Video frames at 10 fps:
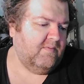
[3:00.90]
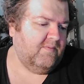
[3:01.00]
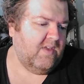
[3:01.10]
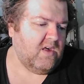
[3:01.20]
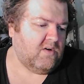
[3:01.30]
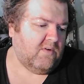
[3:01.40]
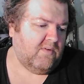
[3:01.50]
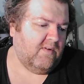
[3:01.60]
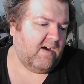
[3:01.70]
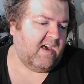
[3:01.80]

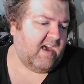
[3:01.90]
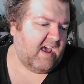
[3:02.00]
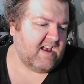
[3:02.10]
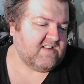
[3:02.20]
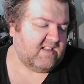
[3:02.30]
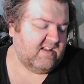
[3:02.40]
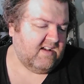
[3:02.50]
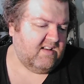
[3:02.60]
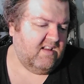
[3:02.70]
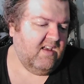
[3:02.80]
vehicle I had as a
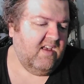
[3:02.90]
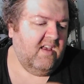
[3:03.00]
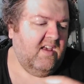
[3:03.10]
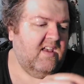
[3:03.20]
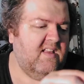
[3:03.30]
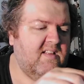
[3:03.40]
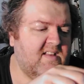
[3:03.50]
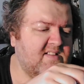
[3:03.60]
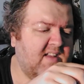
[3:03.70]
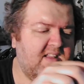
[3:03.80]
kid,
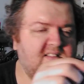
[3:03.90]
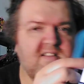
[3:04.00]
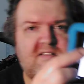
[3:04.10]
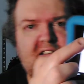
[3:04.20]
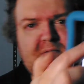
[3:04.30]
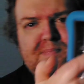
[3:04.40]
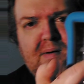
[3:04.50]
and this